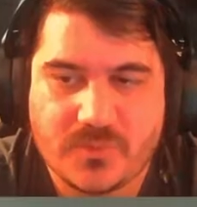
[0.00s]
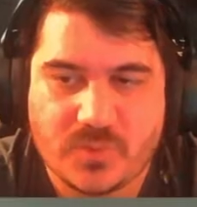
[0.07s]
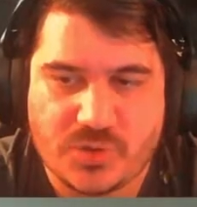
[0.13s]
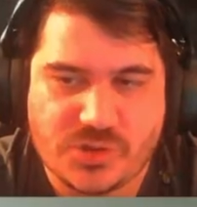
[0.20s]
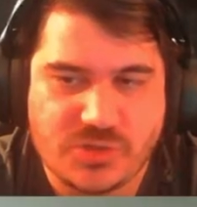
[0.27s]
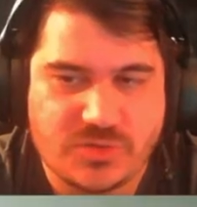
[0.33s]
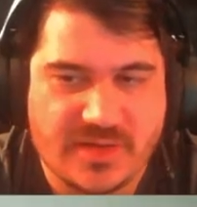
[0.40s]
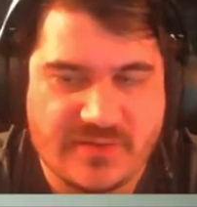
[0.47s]

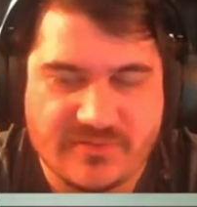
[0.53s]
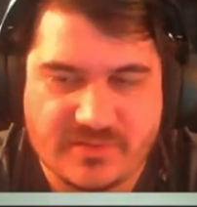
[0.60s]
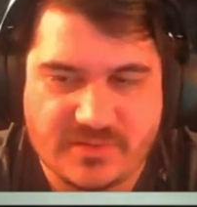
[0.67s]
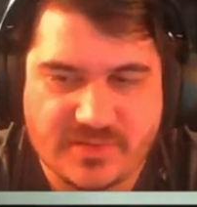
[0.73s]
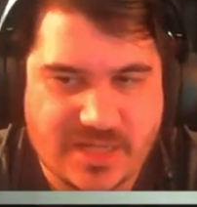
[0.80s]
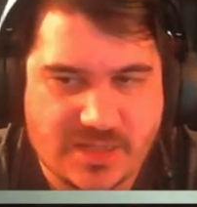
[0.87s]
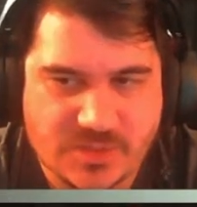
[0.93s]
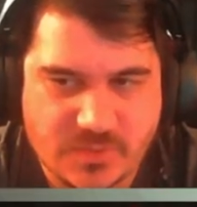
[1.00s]
which you never
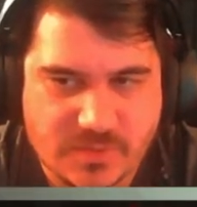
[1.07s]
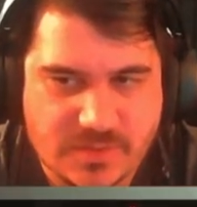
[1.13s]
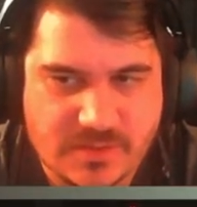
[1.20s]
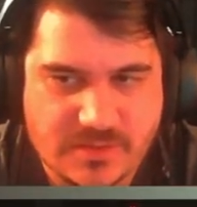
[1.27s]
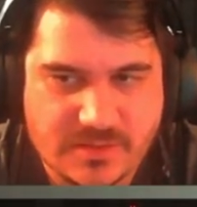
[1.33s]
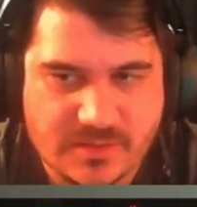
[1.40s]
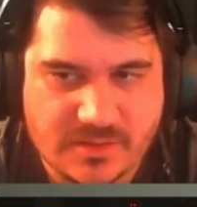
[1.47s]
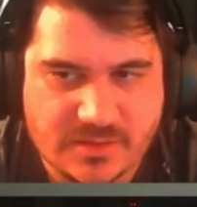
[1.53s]
dealt
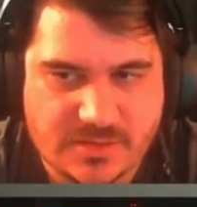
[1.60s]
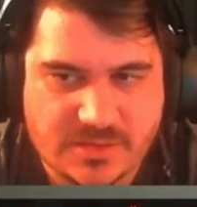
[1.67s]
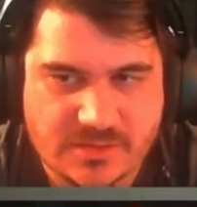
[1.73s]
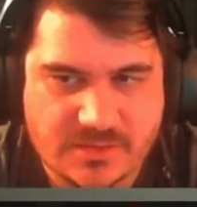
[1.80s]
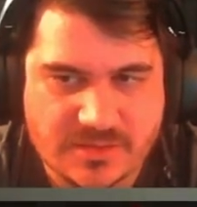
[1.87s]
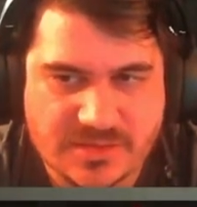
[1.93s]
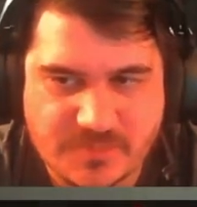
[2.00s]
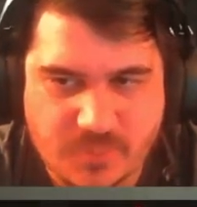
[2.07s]
with
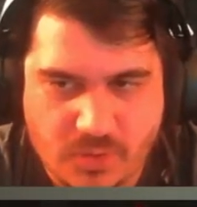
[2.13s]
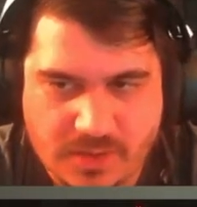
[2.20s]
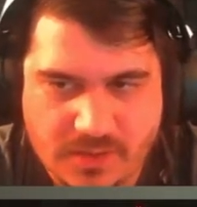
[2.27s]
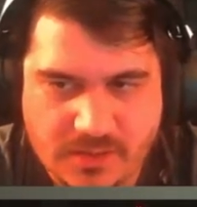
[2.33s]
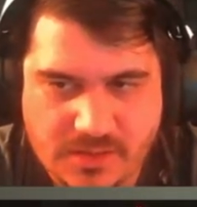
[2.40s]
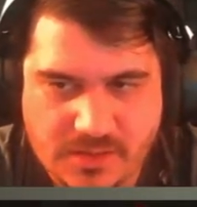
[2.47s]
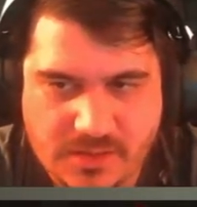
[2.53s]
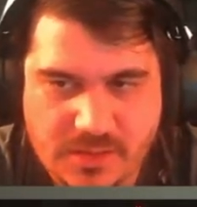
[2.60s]
until this
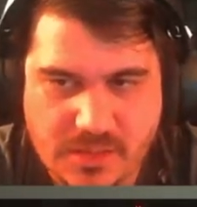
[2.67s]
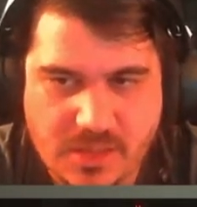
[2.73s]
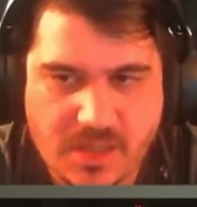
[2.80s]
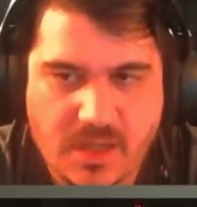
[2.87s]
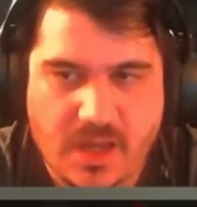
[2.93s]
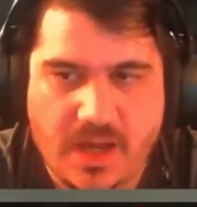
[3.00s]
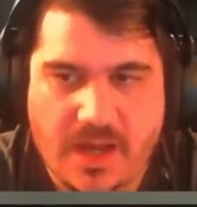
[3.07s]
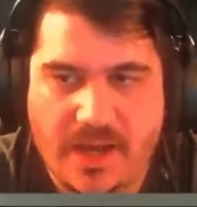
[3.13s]
point.
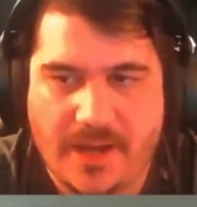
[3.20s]
Right.